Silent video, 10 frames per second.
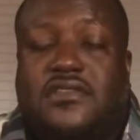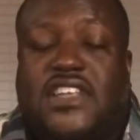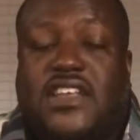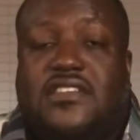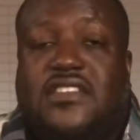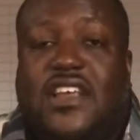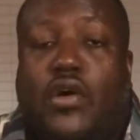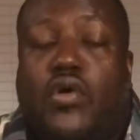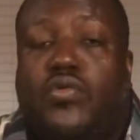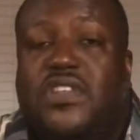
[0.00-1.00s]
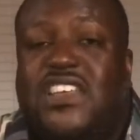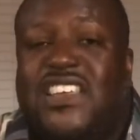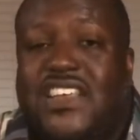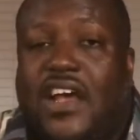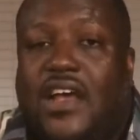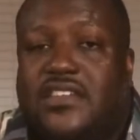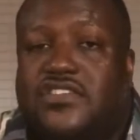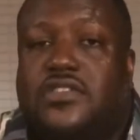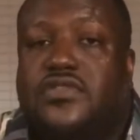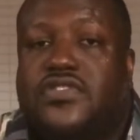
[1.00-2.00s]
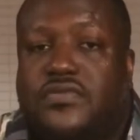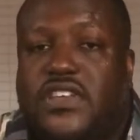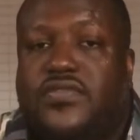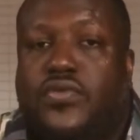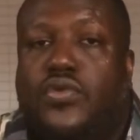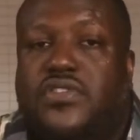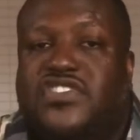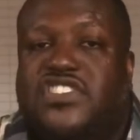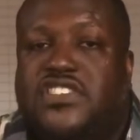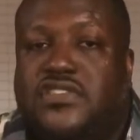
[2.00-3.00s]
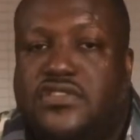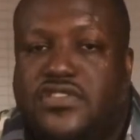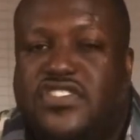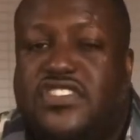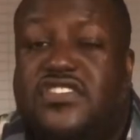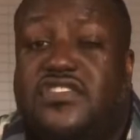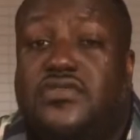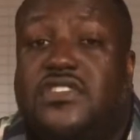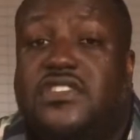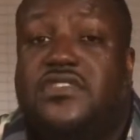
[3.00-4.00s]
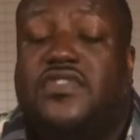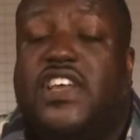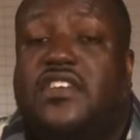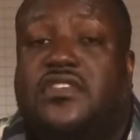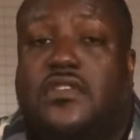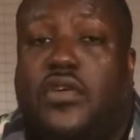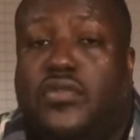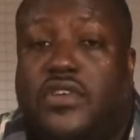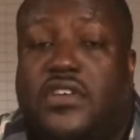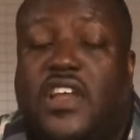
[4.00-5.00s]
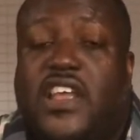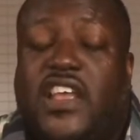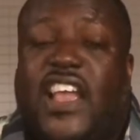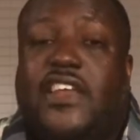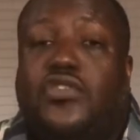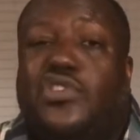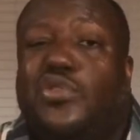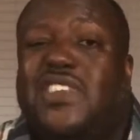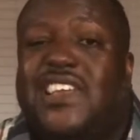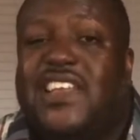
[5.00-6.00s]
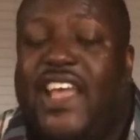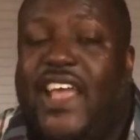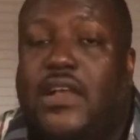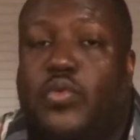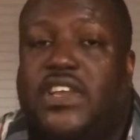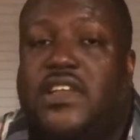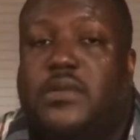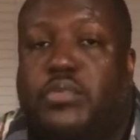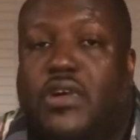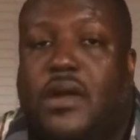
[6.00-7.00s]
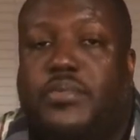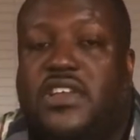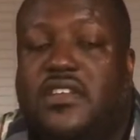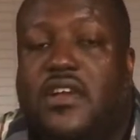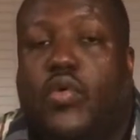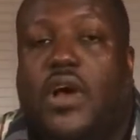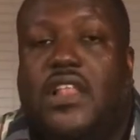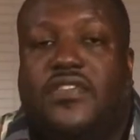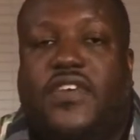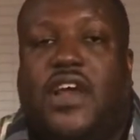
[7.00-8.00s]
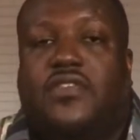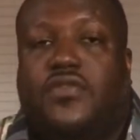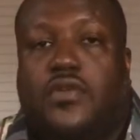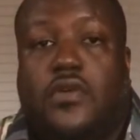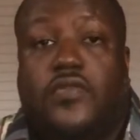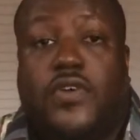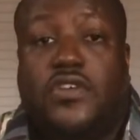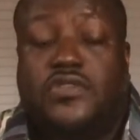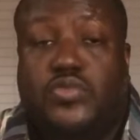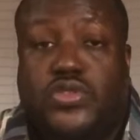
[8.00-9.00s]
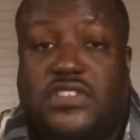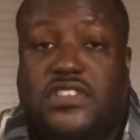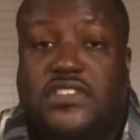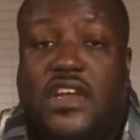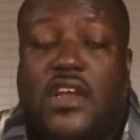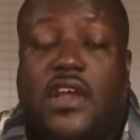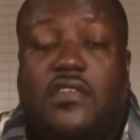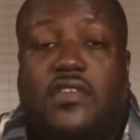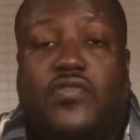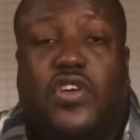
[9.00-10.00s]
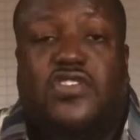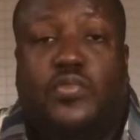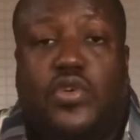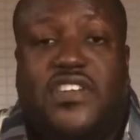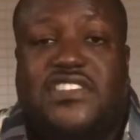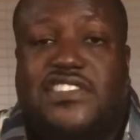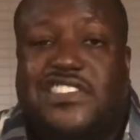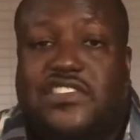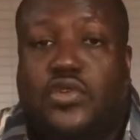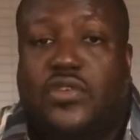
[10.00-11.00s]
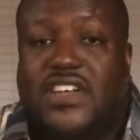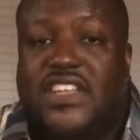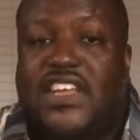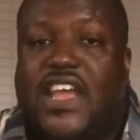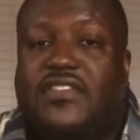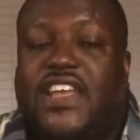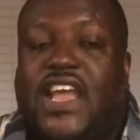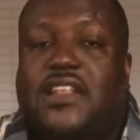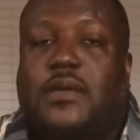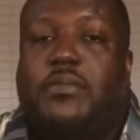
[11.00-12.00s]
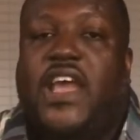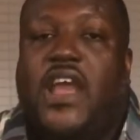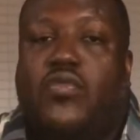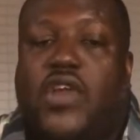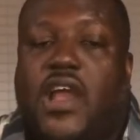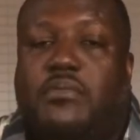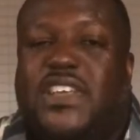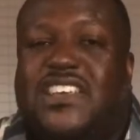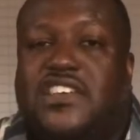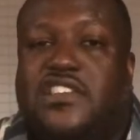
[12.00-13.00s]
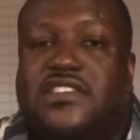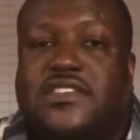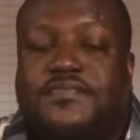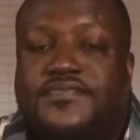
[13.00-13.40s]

that's only exclusively for seniors, 62 years of age and older. And you do need equity in the property to qualify for a reverse mortgage. Reverse mortgages historically have gotten a bad rap because